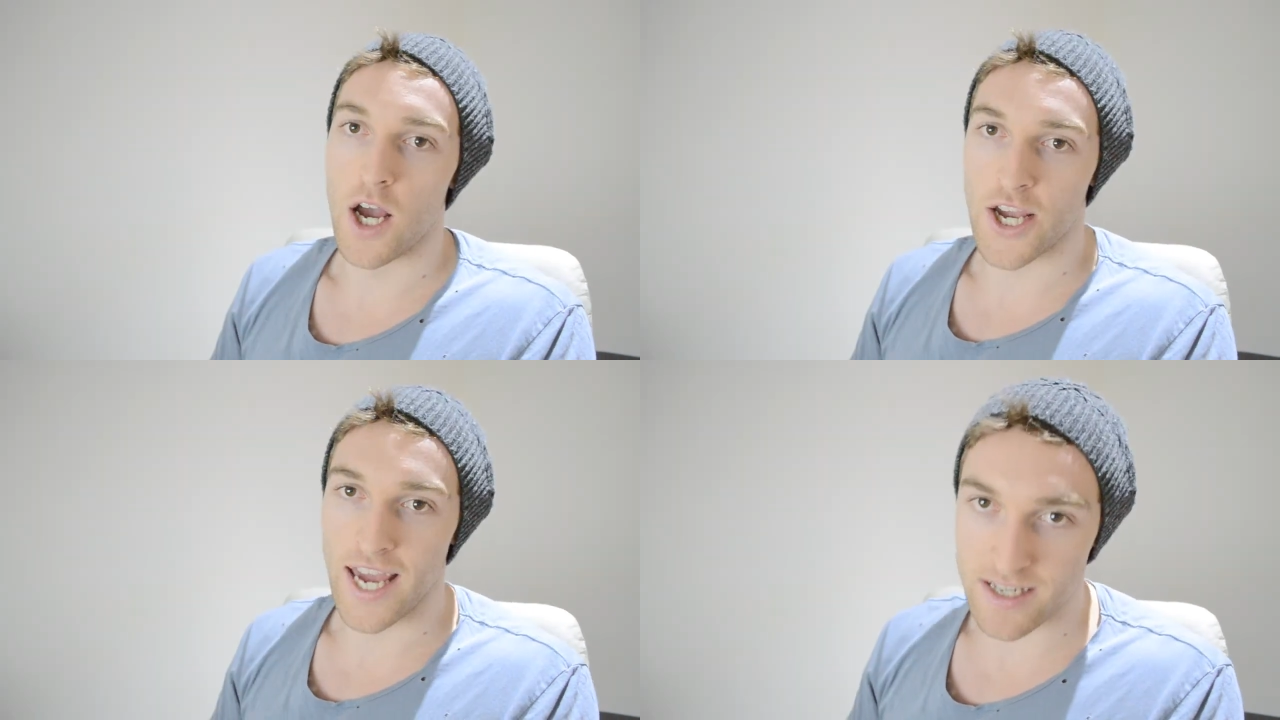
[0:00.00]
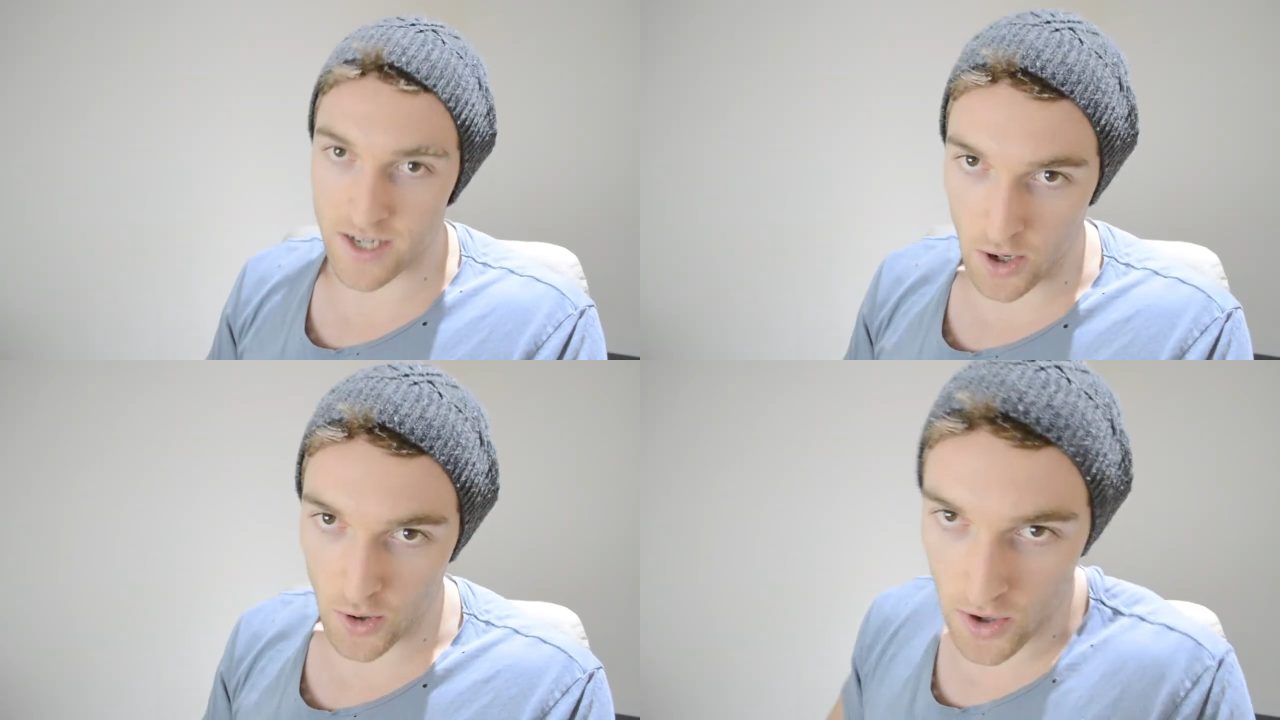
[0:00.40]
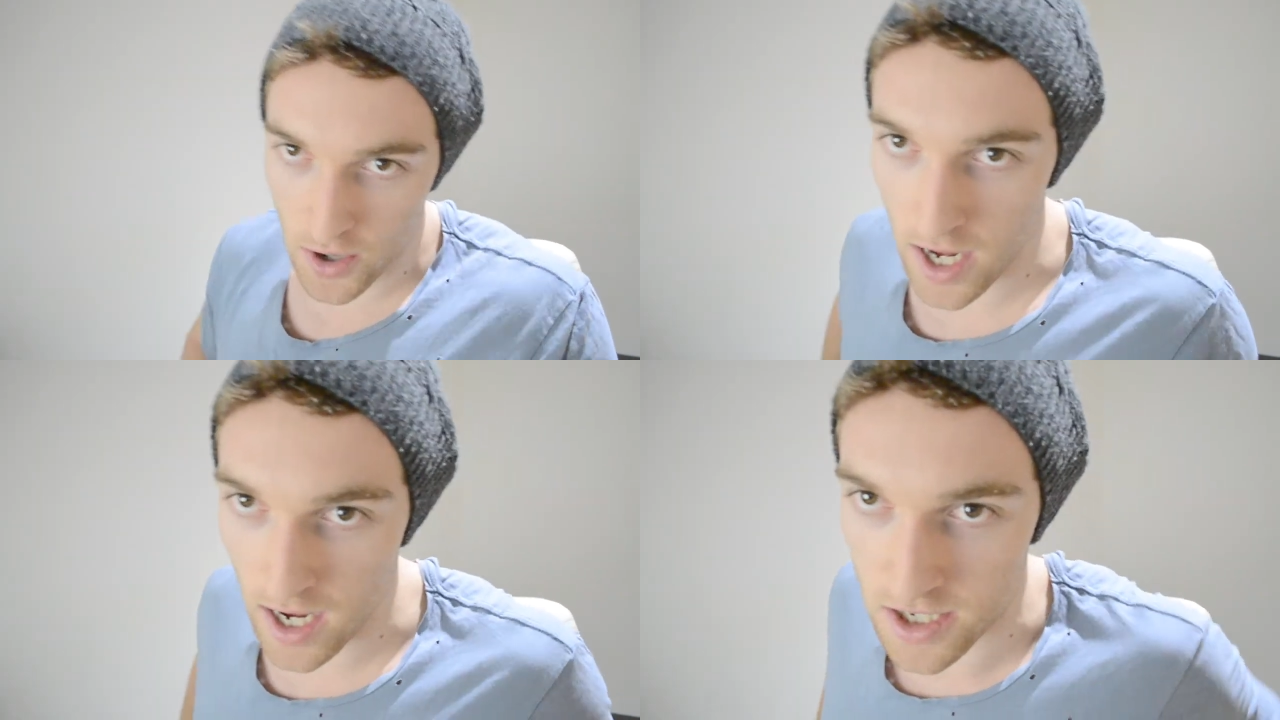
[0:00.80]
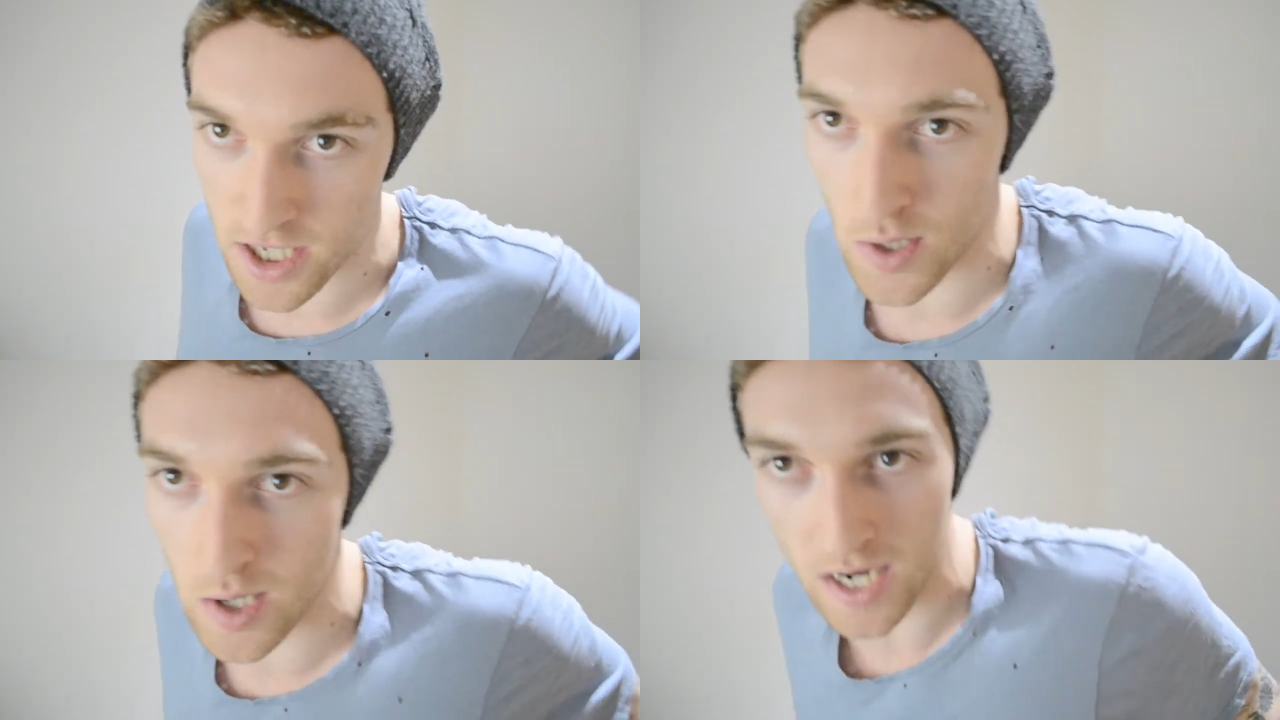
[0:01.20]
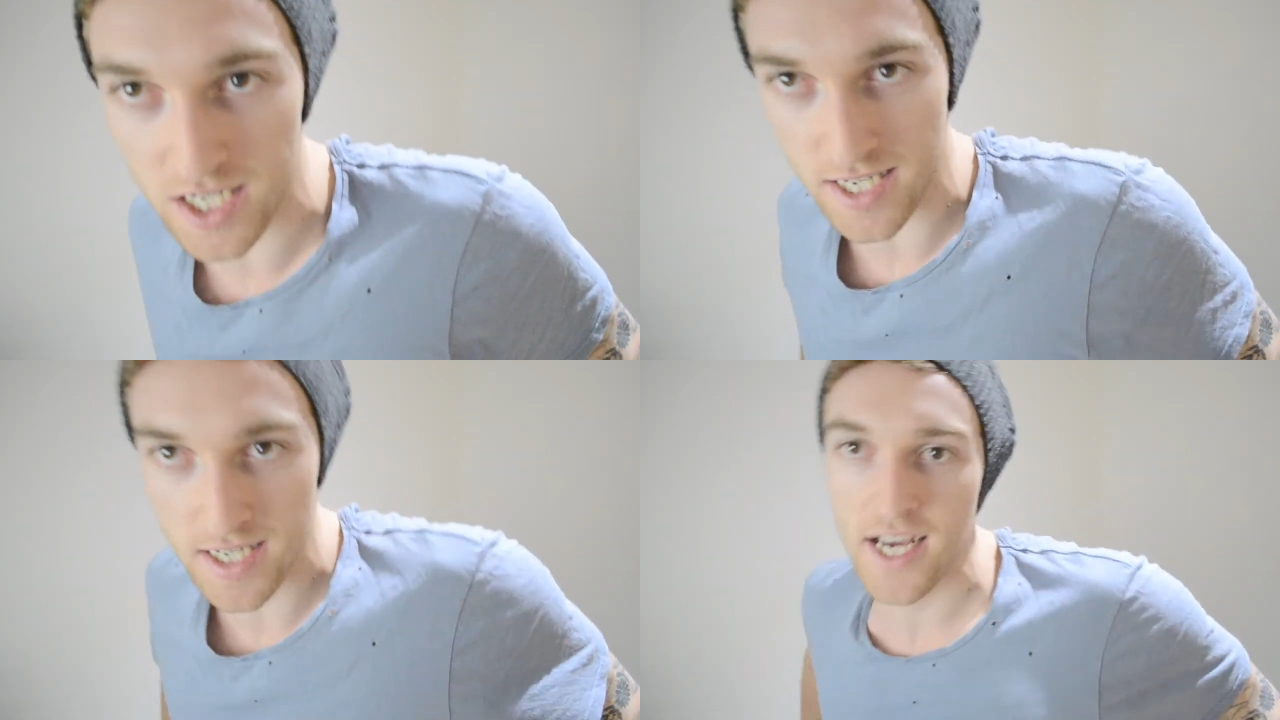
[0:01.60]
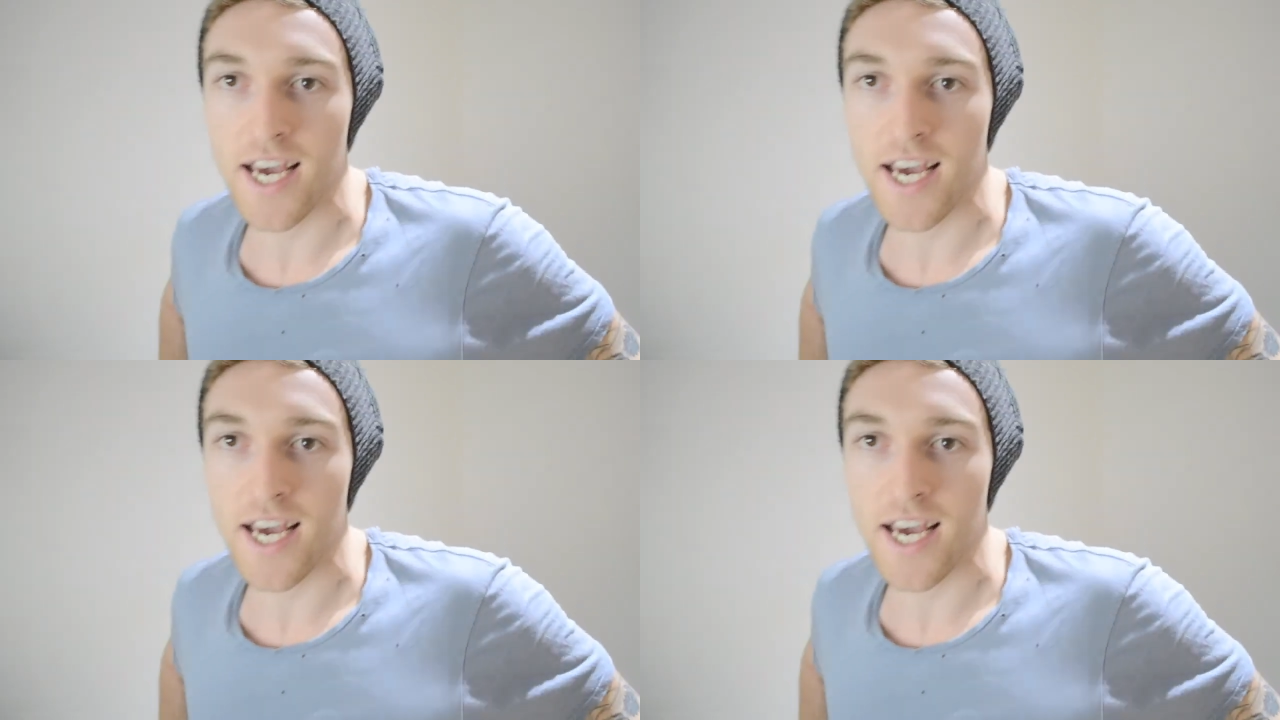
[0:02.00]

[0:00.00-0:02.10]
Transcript: Okay, so just a quick question.